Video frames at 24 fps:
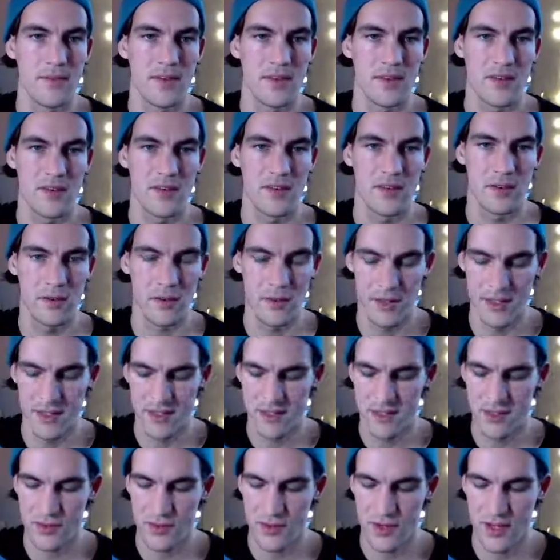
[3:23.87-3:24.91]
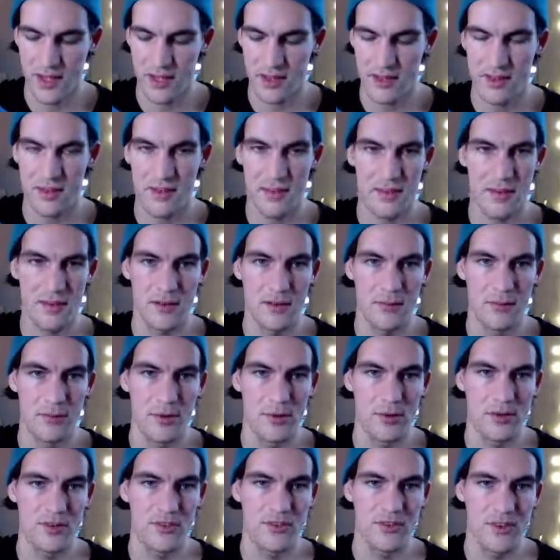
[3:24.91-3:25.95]
So let's create a
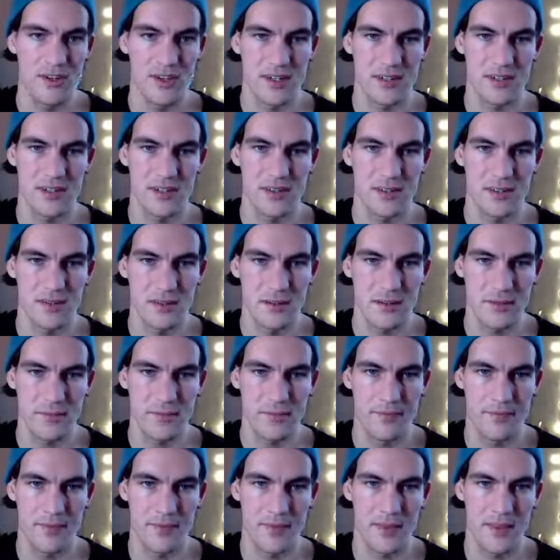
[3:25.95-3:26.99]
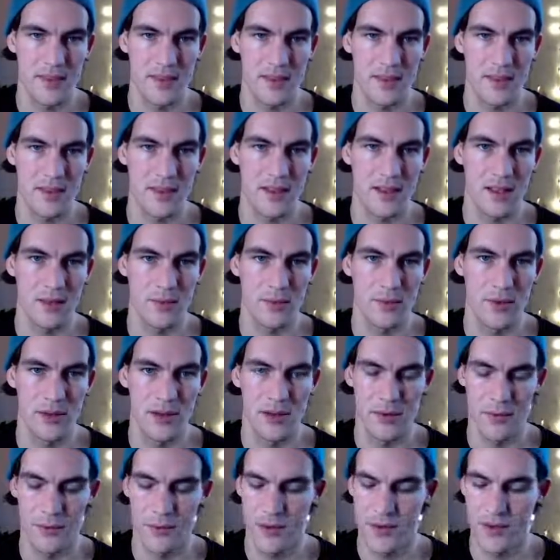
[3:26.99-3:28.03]
box function that will
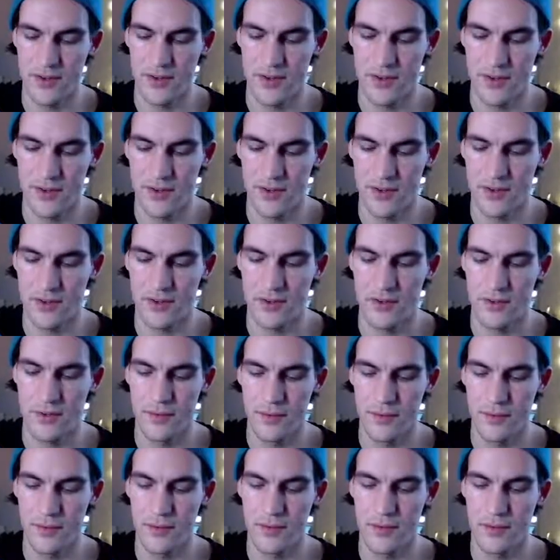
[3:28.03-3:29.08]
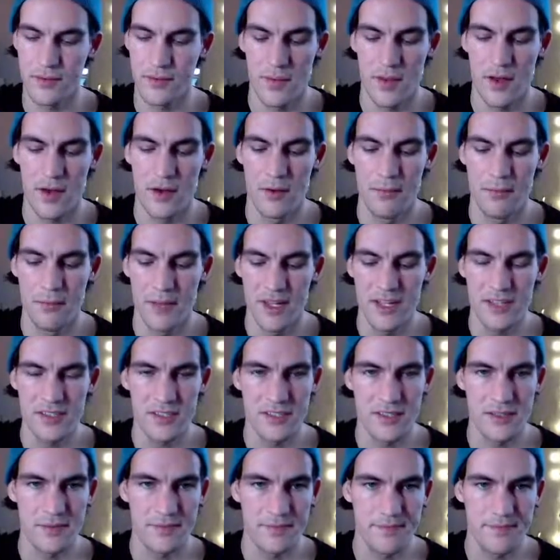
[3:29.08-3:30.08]
return a mesh,